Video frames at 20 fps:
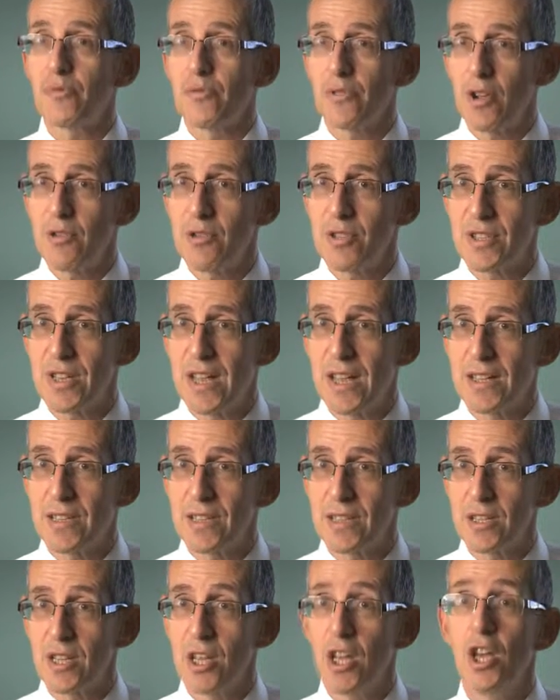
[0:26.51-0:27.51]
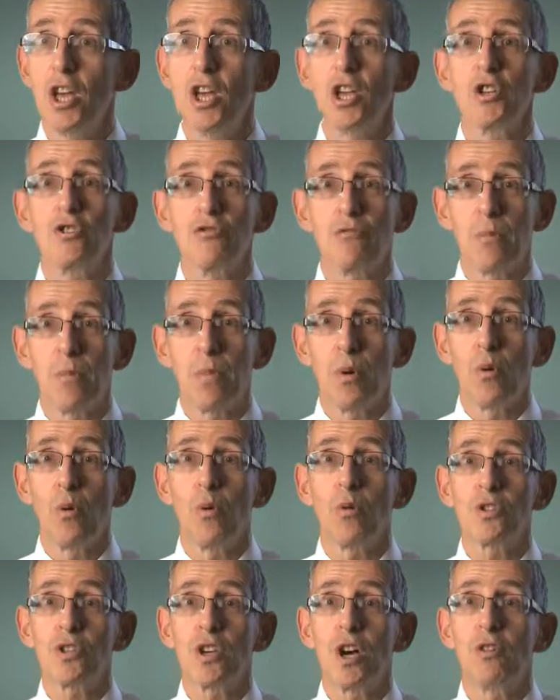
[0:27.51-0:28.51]
process to
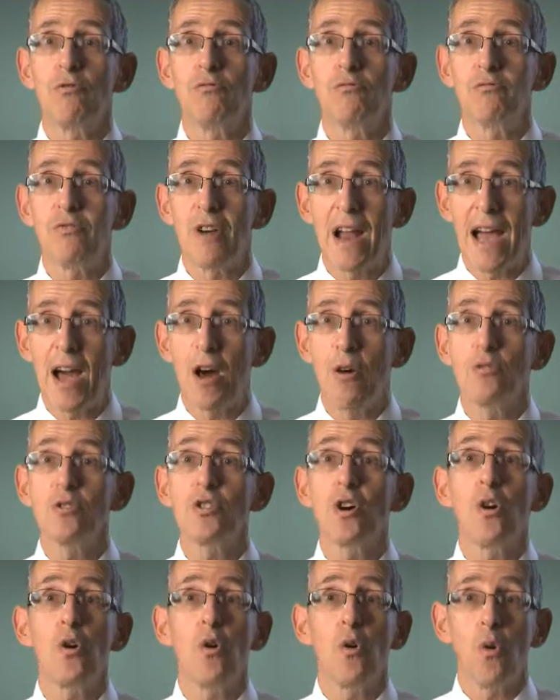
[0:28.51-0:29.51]
report around